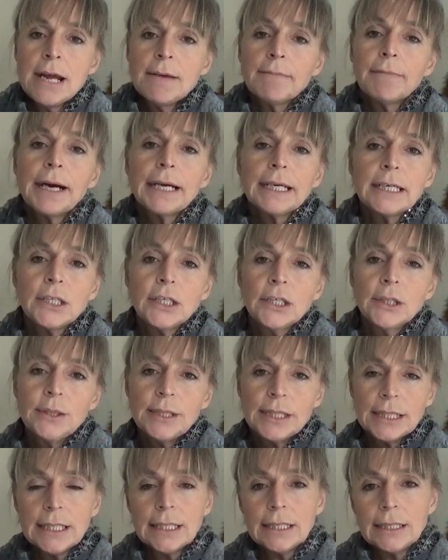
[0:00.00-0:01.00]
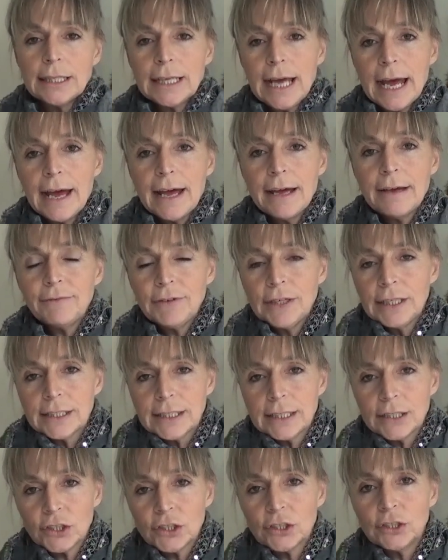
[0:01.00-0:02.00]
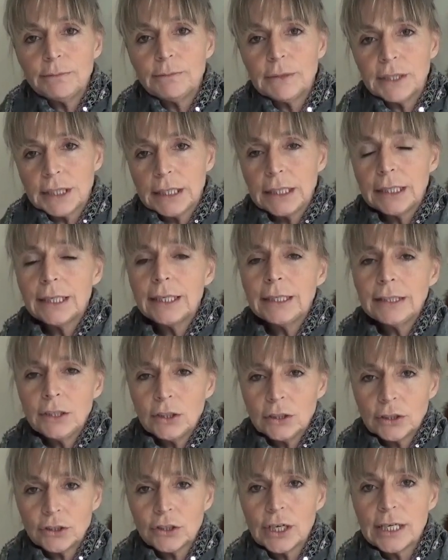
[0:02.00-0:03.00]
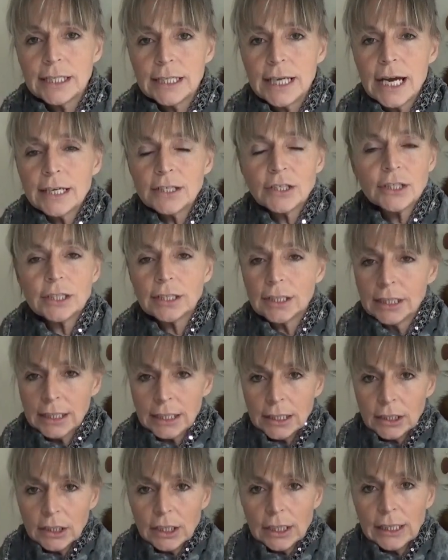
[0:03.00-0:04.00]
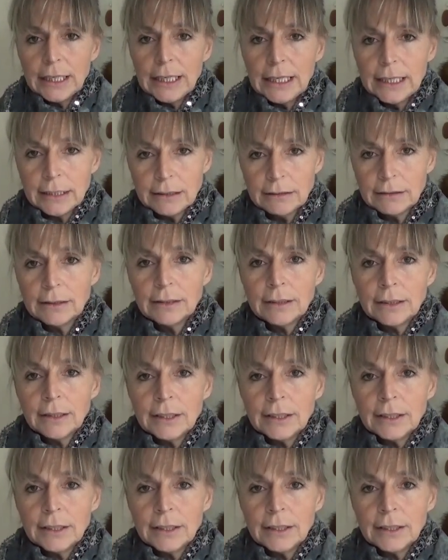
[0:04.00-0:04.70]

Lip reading: by using their fictional money in your transaction. You're clean.